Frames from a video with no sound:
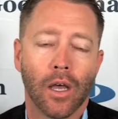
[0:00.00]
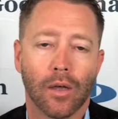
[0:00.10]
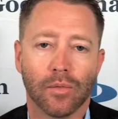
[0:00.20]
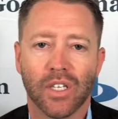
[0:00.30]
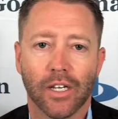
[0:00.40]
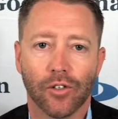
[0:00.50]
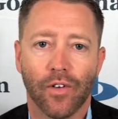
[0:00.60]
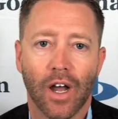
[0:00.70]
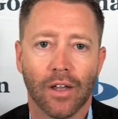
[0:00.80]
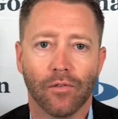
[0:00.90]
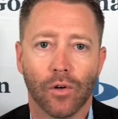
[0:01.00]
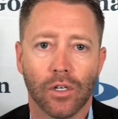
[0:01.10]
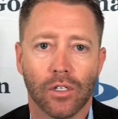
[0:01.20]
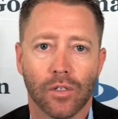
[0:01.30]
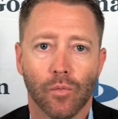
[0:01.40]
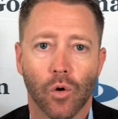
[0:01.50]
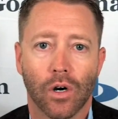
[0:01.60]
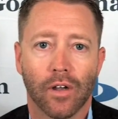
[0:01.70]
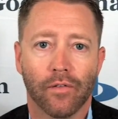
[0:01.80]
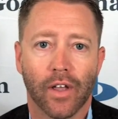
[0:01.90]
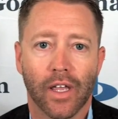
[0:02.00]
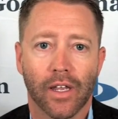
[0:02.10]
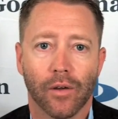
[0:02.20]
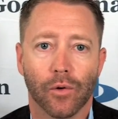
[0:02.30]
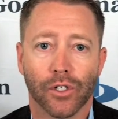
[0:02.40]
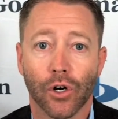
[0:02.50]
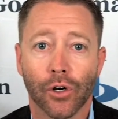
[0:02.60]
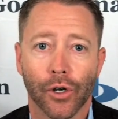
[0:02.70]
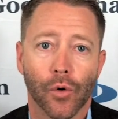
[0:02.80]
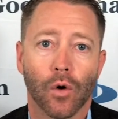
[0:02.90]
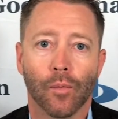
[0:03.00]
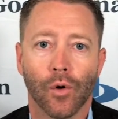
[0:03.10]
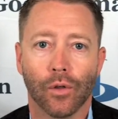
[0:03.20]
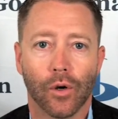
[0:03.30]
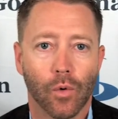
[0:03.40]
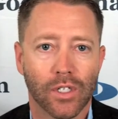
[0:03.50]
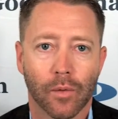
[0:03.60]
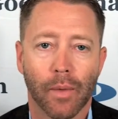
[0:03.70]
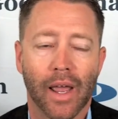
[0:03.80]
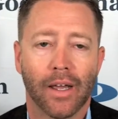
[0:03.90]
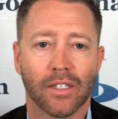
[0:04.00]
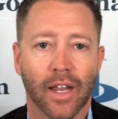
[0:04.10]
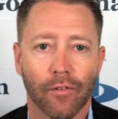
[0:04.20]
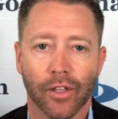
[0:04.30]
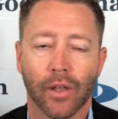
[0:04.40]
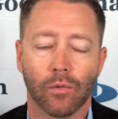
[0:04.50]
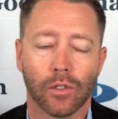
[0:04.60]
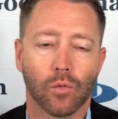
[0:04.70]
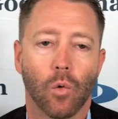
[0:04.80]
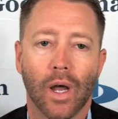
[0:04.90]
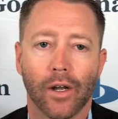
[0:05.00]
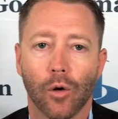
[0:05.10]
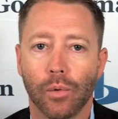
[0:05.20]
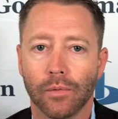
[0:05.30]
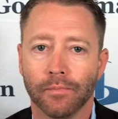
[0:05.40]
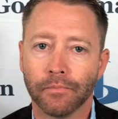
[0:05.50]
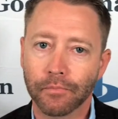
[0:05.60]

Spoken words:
stage 5 was more of a return to normal. There wasn't mask. Everything was wide open.